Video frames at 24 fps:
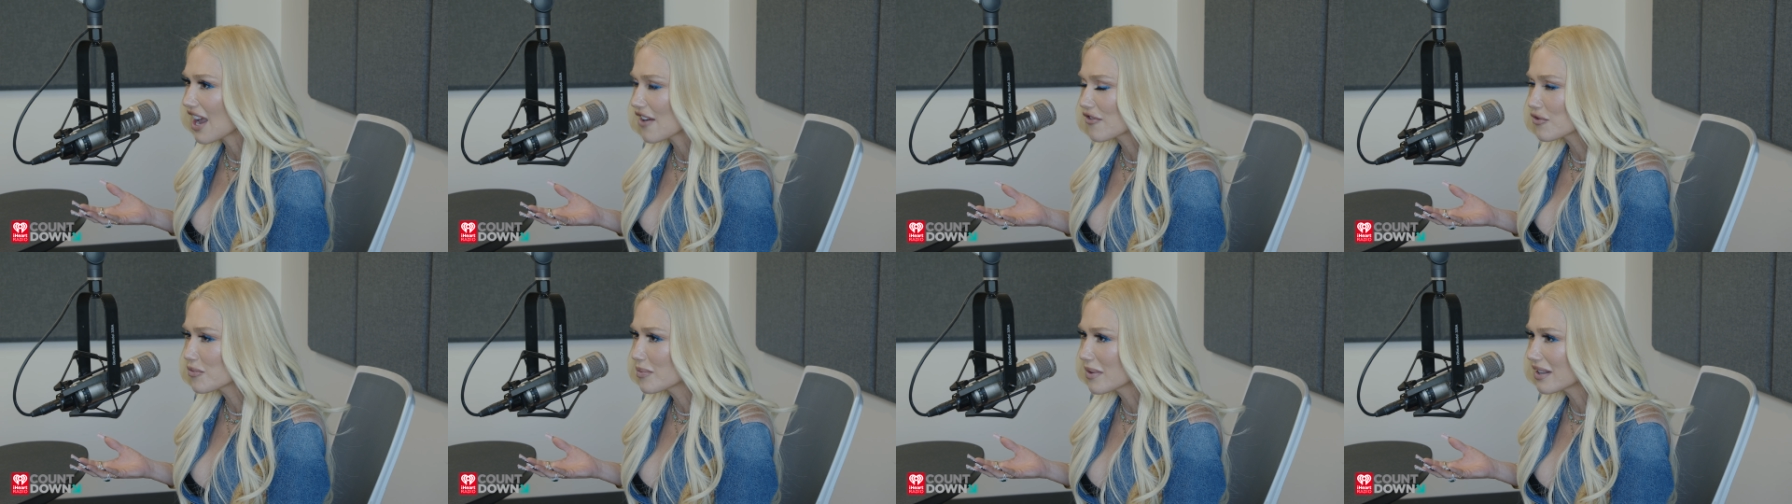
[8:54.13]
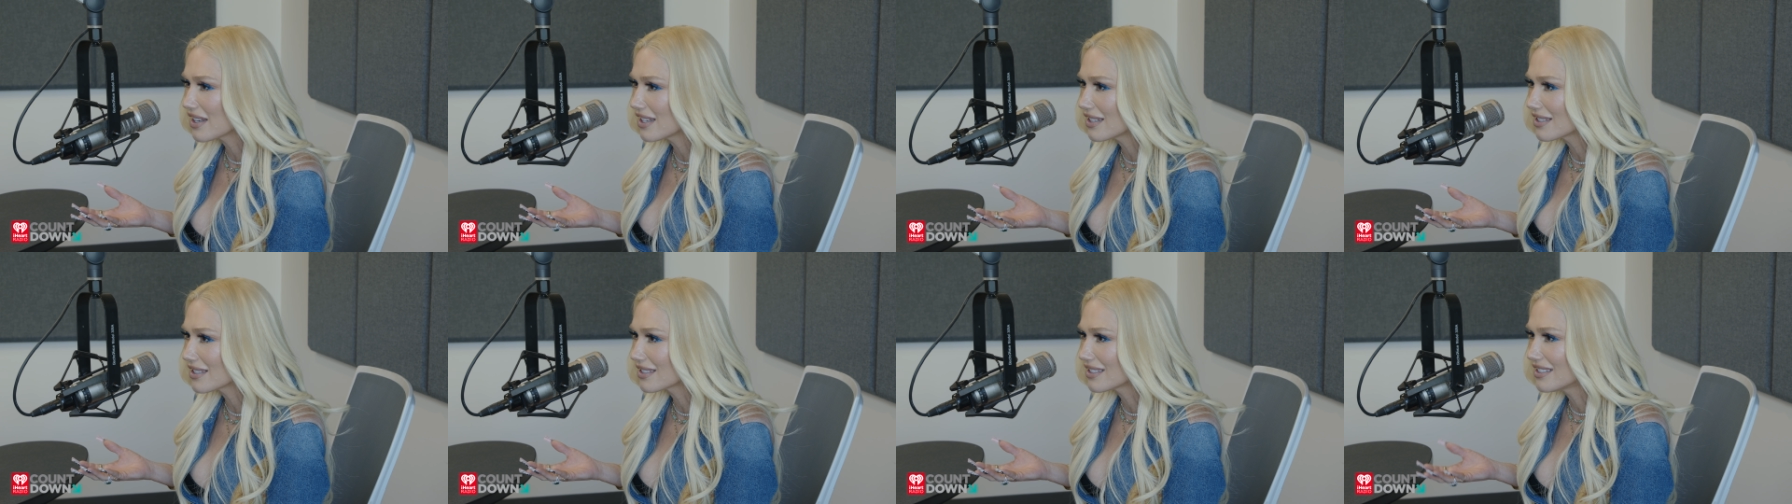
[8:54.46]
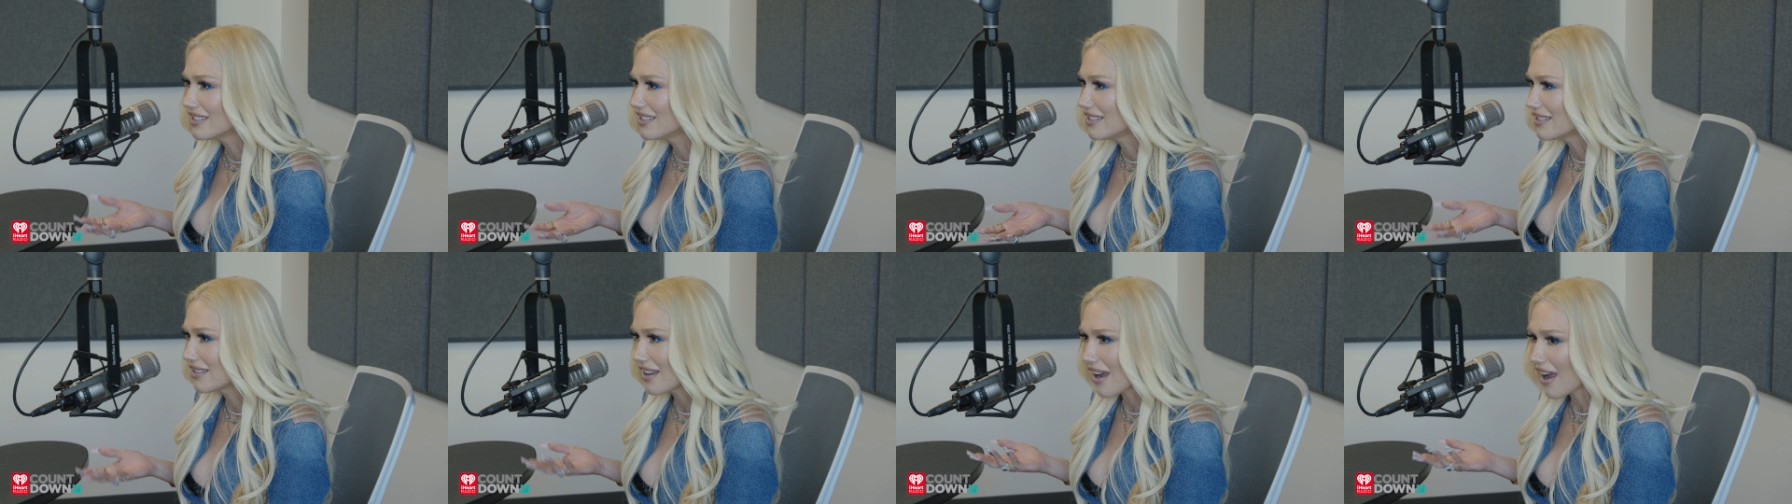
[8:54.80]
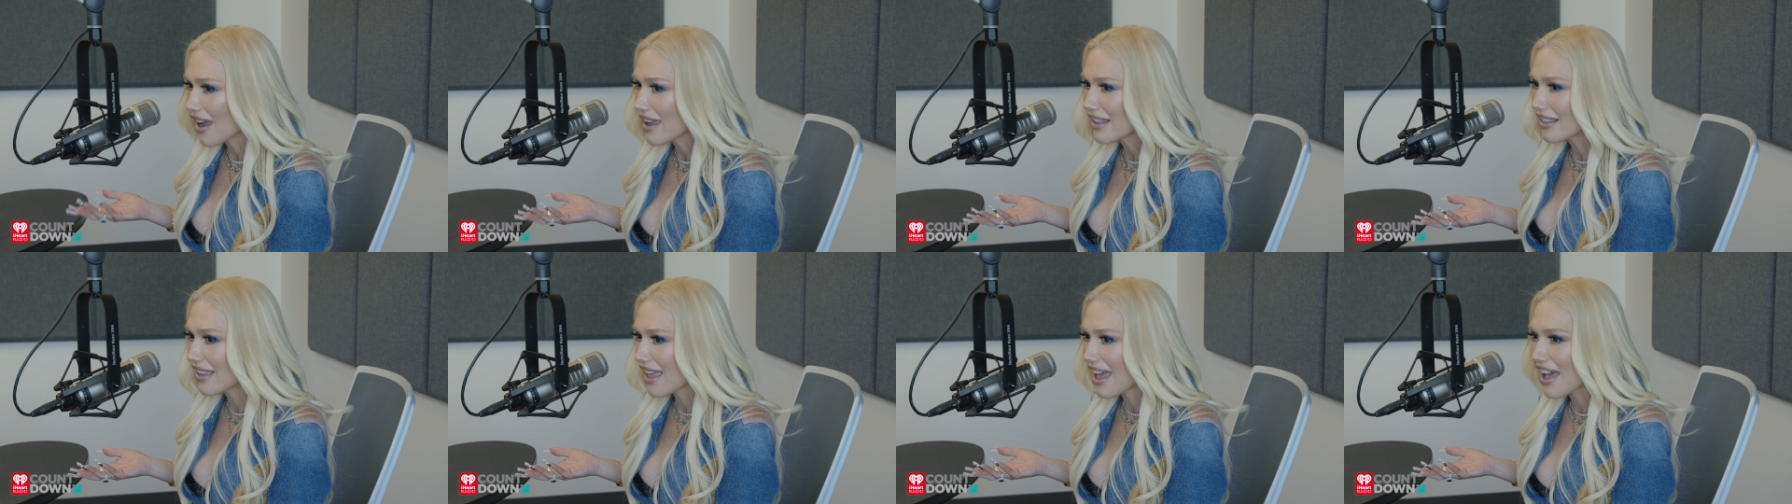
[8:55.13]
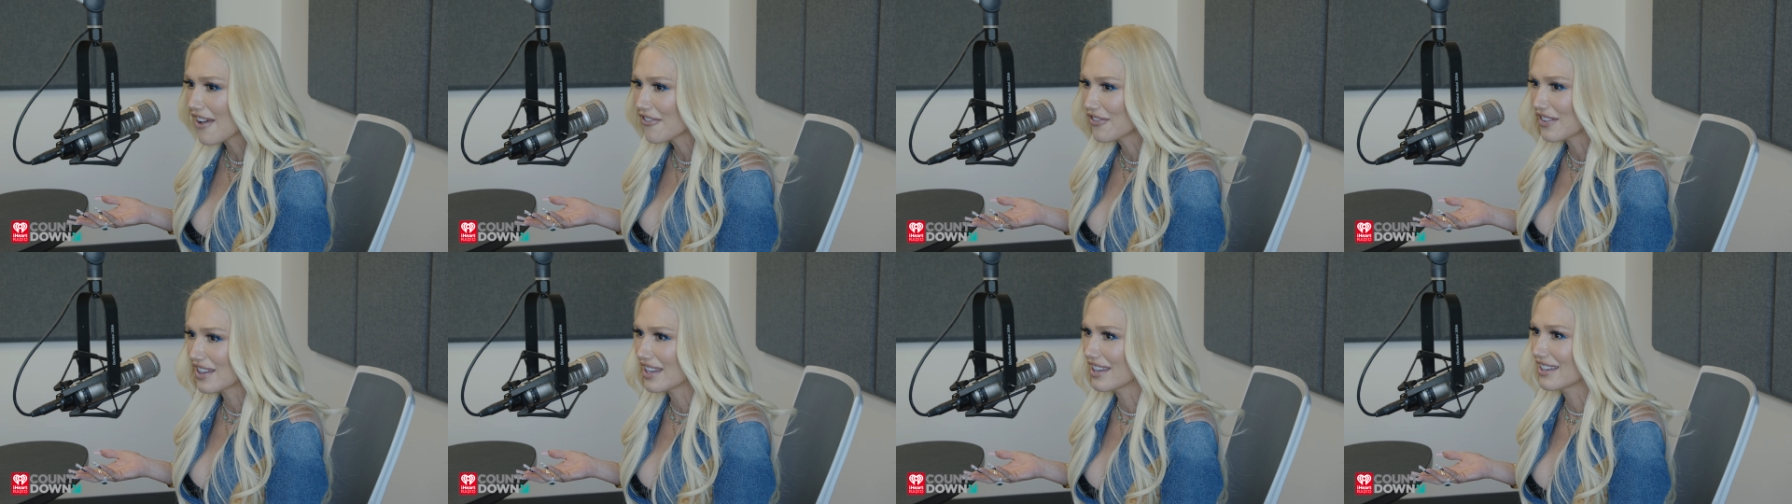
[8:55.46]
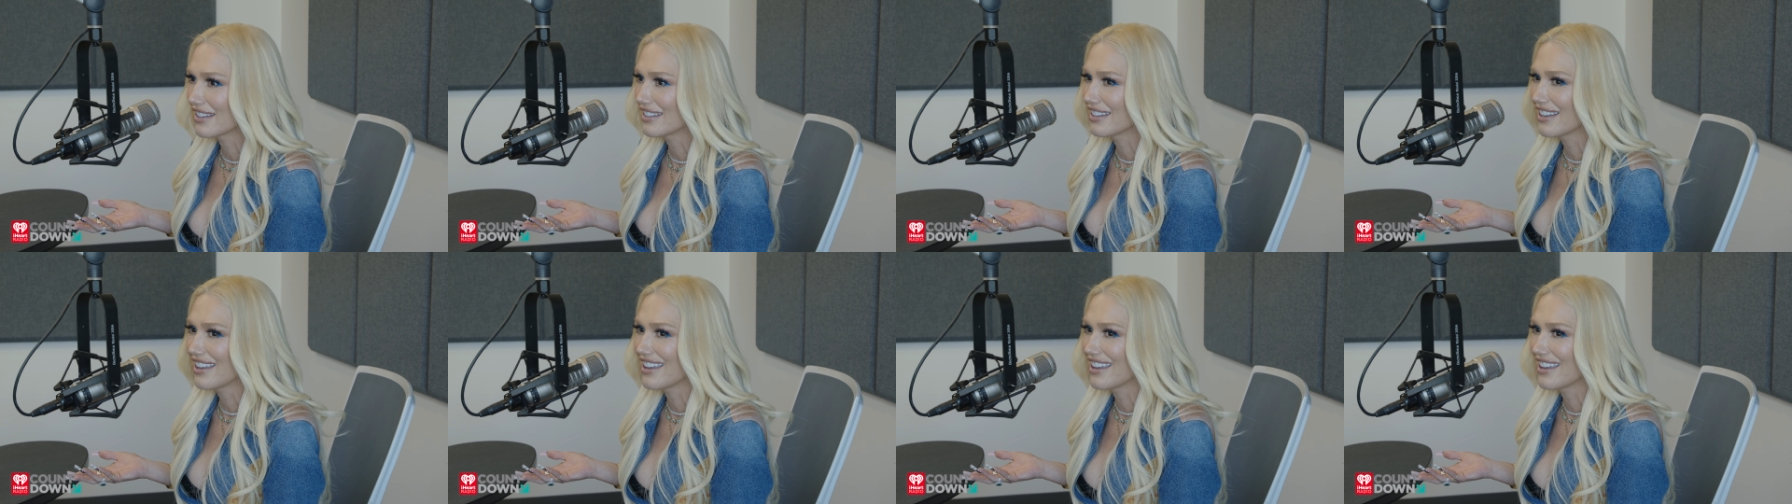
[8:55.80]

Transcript: everybody just die laughing